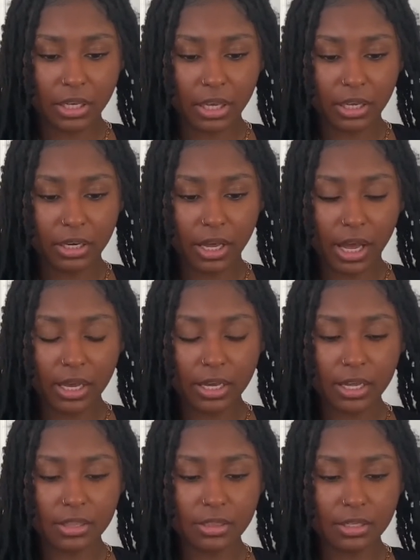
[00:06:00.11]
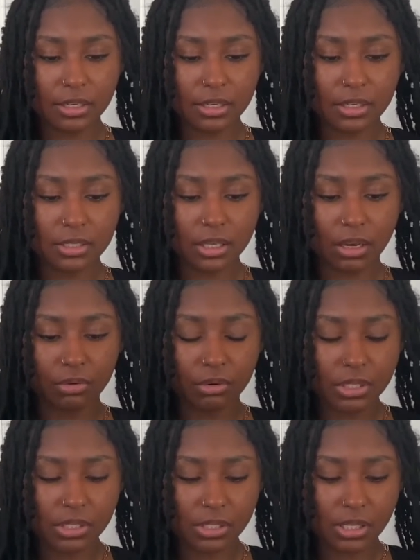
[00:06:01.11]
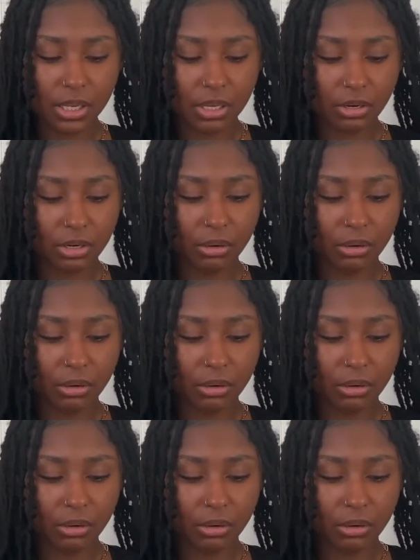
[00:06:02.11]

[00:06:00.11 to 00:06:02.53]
And I got these, I want to say I'm